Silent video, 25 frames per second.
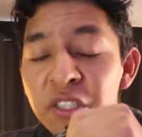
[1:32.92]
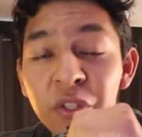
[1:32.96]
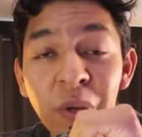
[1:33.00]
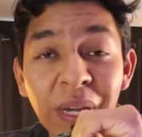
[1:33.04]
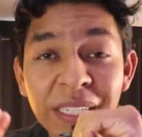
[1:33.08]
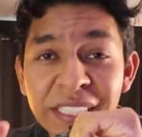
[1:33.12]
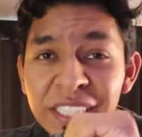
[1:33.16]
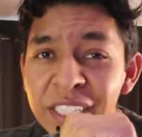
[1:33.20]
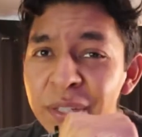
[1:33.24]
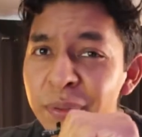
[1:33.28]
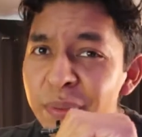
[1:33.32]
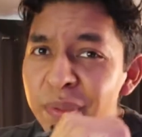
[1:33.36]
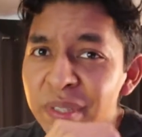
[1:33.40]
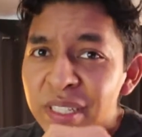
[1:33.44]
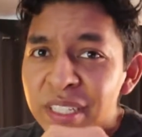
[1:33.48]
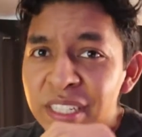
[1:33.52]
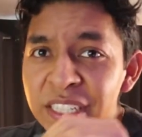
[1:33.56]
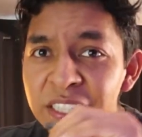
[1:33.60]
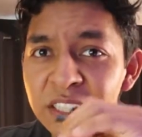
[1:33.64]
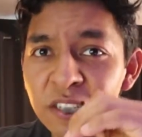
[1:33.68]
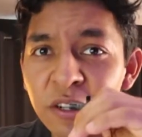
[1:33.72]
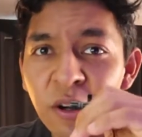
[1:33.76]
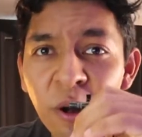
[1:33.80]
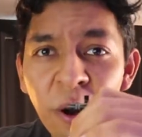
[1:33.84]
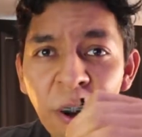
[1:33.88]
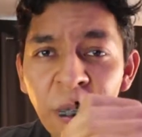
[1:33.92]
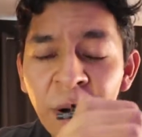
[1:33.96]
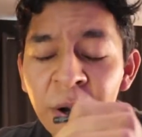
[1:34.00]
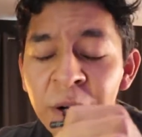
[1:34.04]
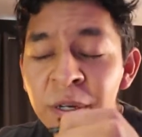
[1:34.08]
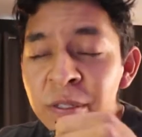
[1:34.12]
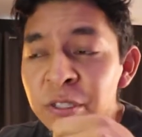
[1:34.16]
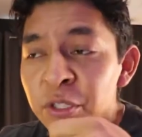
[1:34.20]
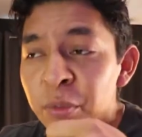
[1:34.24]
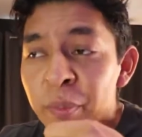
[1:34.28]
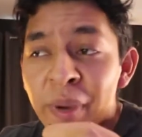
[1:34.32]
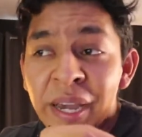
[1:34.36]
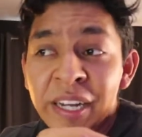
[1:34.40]
so I didn't really need the car,
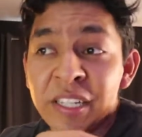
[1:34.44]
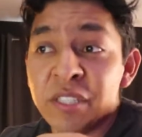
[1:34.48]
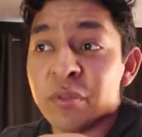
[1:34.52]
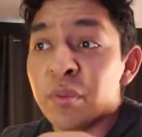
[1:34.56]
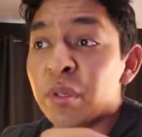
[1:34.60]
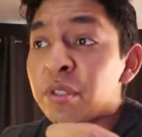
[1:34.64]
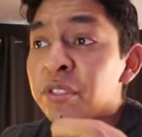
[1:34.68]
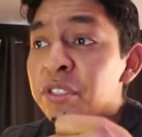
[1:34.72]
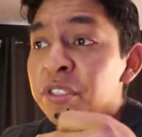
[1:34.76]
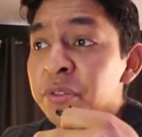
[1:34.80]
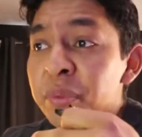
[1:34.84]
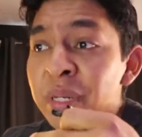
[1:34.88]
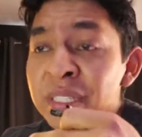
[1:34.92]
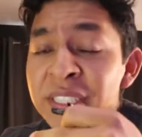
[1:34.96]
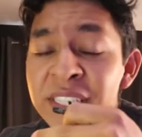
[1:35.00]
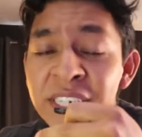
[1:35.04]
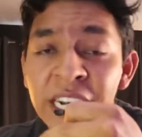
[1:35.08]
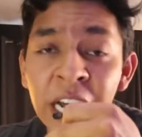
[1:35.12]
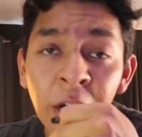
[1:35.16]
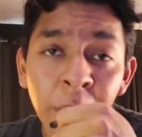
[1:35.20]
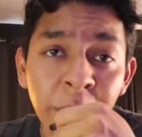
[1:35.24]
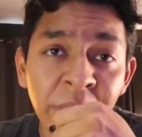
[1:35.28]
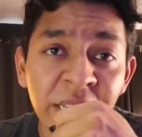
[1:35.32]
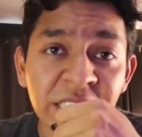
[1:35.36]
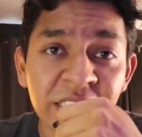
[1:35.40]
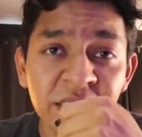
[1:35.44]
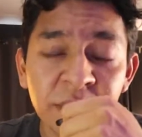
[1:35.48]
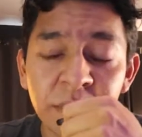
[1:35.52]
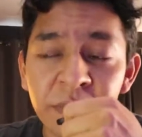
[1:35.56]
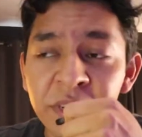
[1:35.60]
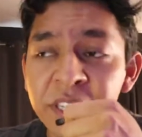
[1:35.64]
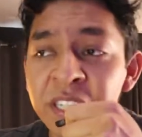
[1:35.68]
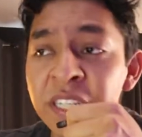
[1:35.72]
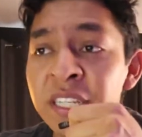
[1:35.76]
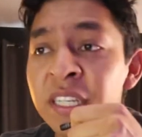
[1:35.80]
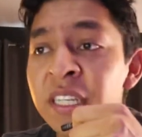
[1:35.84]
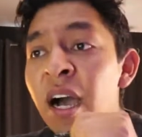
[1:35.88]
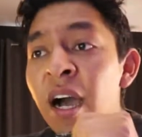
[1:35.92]
so might as well just rent it out and make some
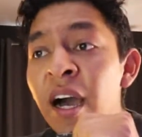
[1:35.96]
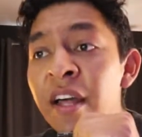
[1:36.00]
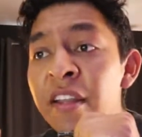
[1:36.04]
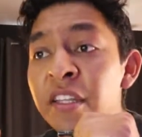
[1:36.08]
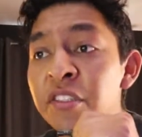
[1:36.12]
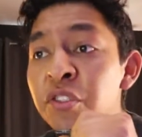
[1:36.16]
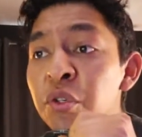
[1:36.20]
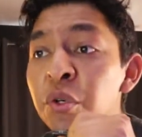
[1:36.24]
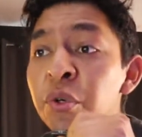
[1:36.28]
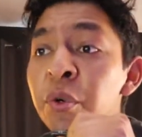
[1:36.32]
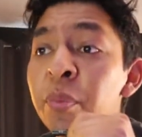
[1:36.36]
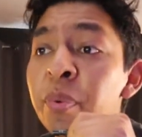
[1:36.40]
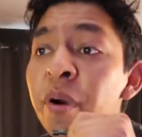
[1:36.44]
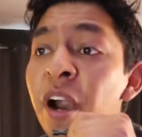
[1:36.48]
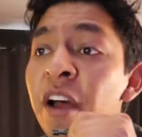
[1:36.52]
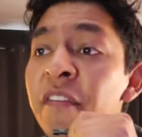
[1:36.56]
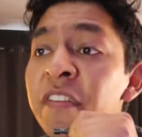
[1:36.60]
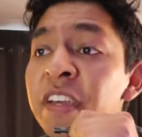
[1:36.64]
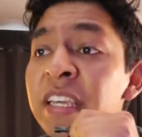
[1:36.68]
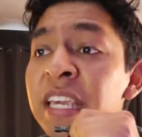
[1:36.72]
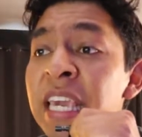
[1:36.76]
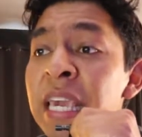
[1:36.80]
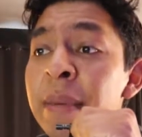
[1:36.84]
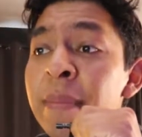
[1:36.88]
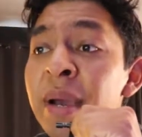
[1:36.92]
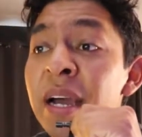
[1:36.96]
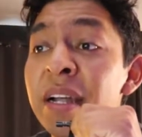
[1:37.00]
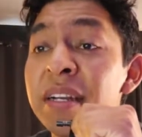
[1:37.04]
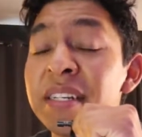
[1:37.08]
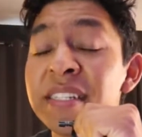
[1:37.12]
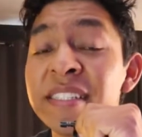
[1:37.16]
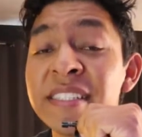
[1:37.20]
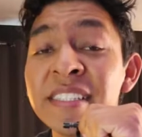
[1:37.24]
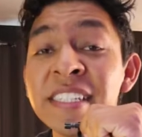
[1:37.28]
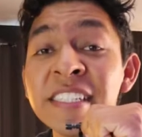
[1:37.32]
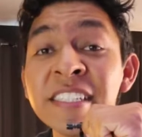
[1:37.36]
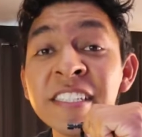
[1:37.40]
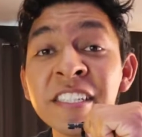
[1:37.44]
money. The total profit came out to
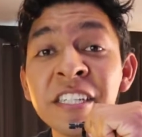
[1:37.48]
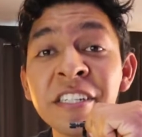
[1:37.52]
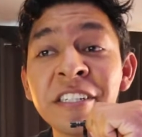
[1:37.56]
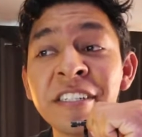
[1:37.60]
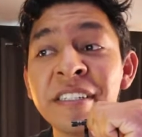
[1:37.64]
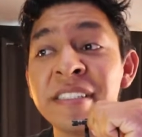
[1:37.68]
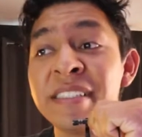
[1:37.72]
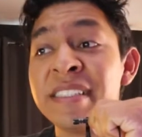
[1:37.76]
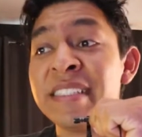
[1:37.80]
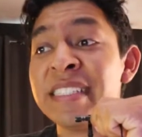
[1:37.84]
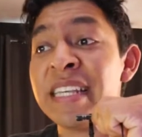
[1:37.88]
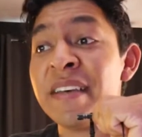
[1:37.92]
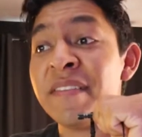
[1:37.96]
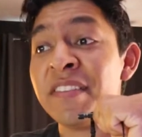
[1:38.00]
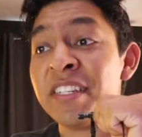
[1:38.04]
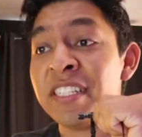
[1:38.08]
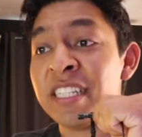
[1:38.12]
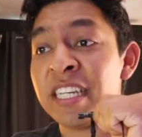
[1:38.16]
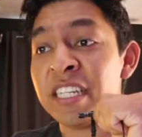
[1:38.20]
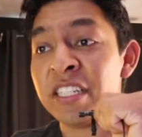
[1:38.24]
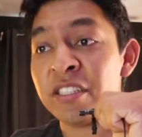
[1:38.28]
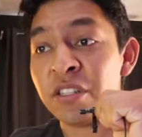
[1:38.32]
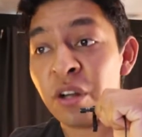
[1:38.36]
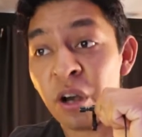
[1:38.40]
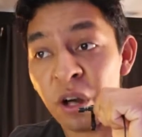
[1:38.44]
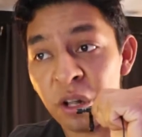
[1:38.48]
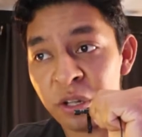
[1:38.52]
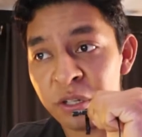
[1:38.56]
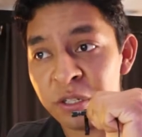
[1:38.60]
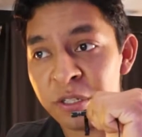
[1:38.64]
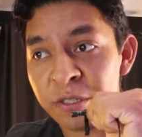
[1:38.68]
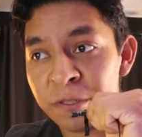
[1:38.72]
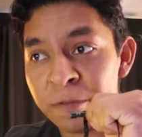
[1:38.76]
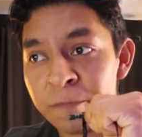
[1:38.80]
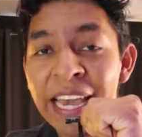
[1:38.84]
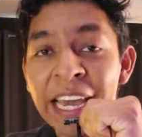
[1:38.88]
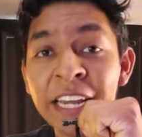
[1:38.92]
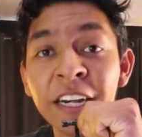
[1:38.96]

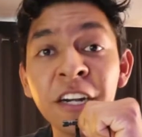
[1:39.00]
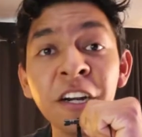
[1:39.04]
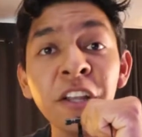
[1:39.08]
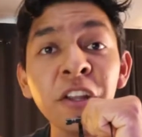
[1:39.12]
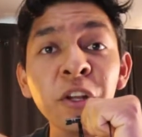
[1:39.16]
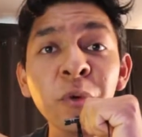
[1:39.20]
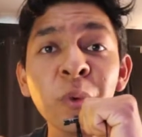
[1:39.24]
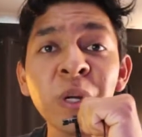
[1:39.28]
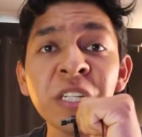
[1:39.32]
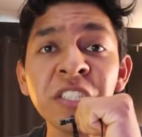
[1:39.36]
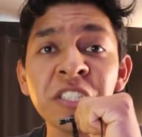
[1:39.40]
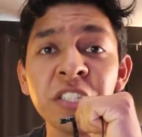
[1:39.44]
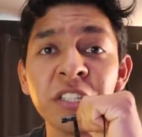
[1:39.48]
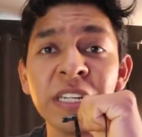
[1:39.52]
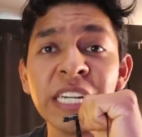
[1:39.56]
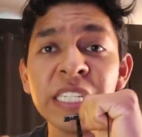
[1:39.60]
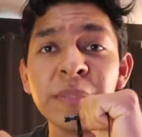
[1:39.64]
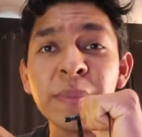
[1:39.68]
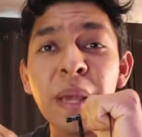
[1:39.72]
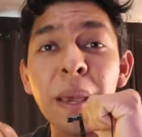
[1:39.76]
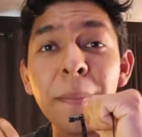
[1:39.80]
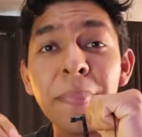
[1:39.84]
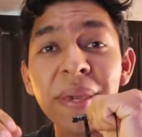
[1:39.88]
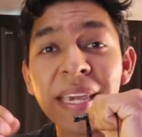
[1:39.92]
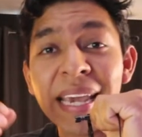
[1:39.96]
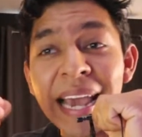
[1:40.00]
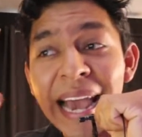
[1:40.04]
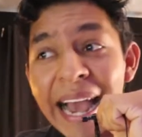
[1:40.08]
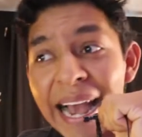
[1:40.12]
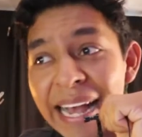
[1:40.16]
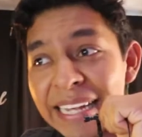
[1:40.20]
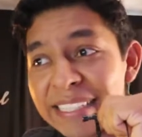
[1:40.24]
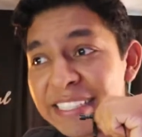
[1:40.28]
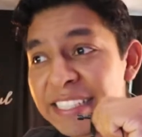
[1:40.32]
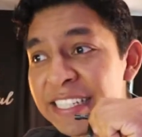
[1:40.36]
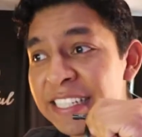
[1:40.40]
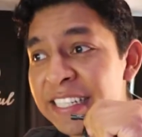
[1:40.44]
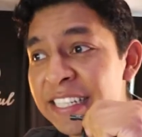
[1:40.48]
$678. And another question you guys might be
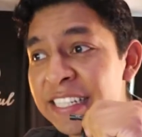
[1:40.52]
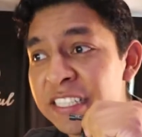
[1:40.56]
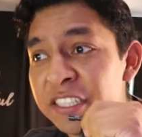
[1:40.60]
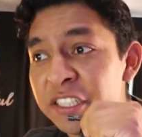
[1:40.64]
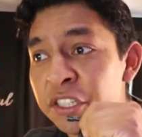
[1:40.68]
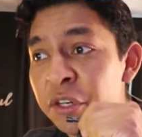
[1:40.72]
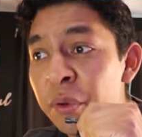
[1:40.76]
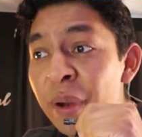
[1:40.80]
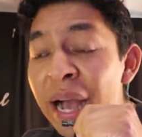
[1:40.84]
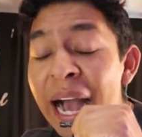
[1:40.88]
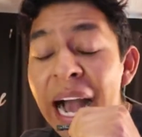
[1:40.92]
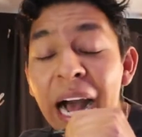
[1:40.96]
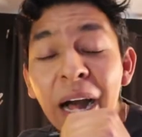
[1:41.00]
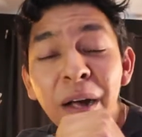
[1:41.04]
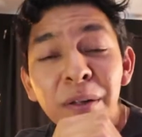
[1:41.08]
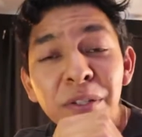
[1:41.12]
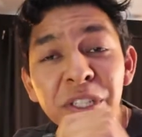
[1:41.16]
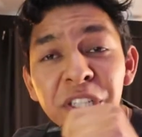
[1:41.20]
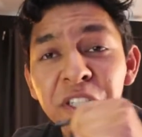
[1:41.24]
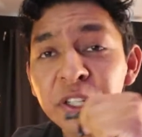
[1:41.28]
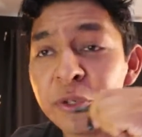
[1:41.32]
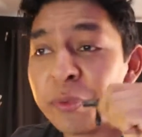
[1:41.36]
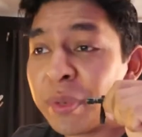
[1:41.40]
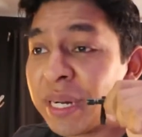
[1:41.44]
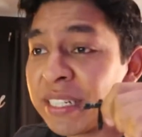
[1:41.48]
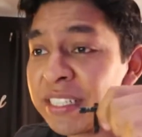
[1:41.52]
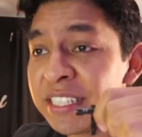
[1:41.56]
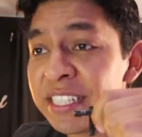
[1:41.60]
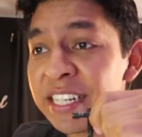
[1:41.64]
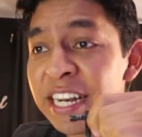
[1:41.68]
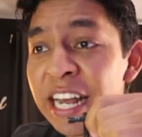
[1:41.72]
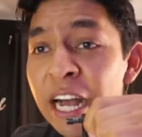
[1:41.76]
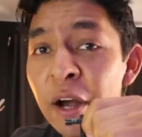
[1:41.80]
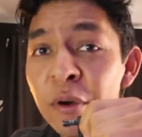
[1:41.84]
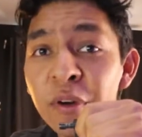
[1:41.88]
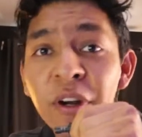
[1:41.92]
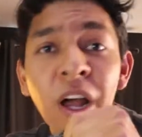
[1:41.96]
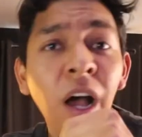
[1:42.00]
asking is, you know, how did you rent it
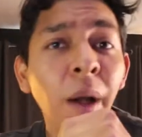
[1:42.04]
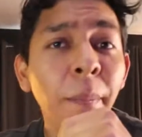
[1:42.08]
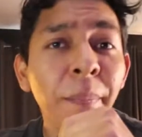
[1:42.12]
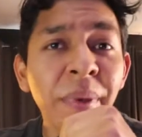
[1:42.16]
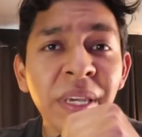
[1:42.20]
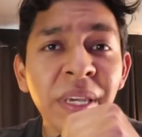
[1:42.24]
out, not